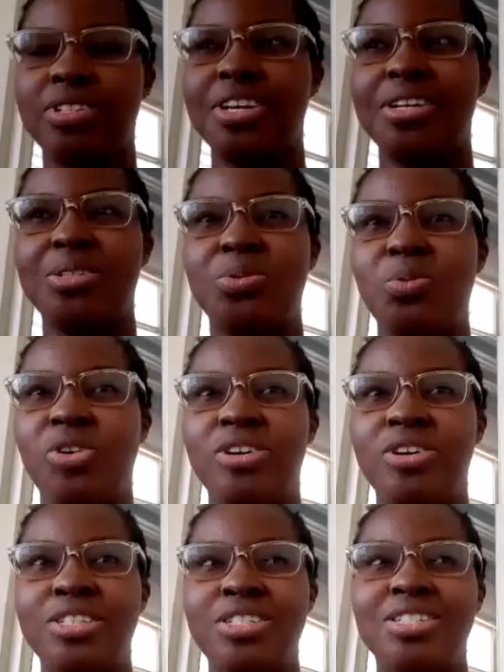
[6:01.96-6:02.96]
6
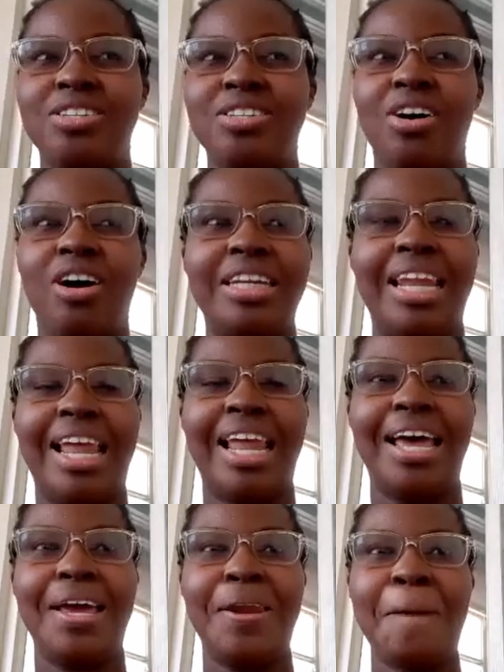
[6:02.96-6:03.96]
was
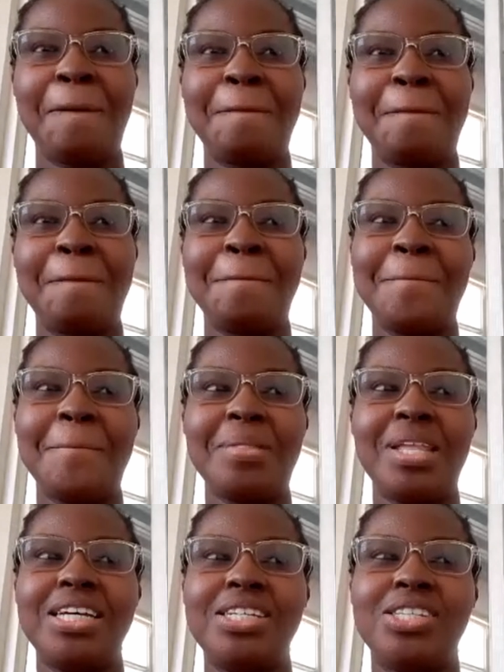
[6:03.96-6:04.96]
online.
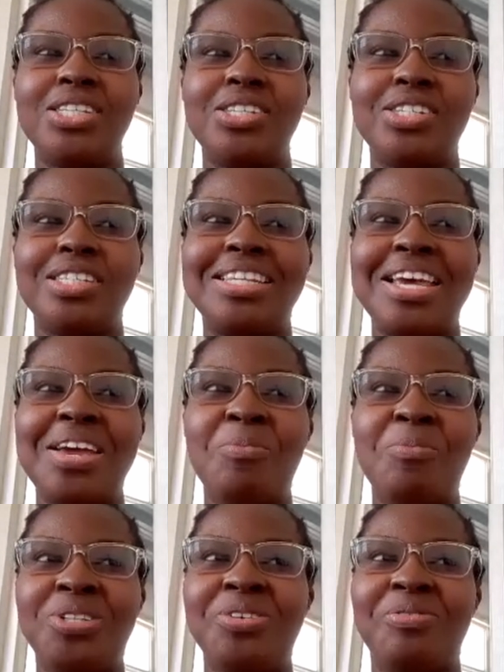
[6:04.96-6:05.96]
So staying
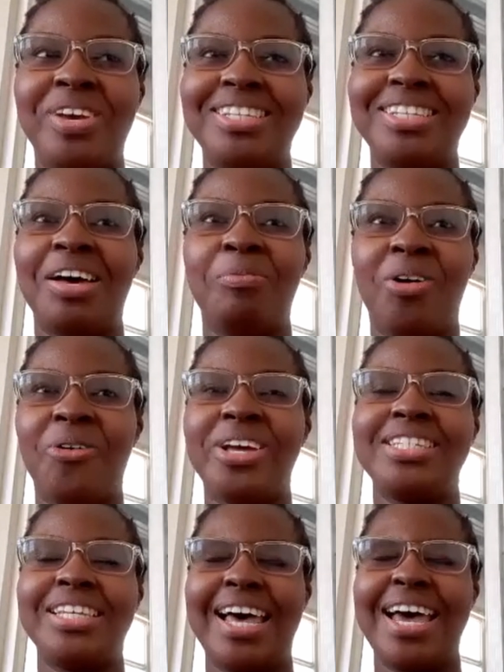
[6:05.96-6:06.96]
motivated, I'm not
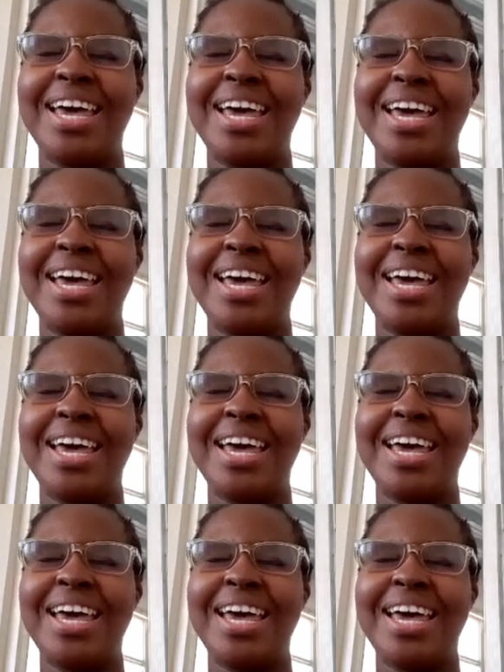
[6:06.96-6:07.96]
going to lie. I
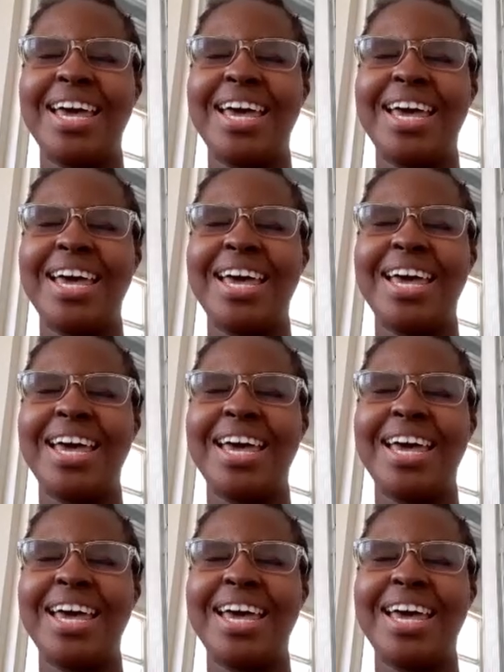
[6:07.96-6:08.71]
really have to,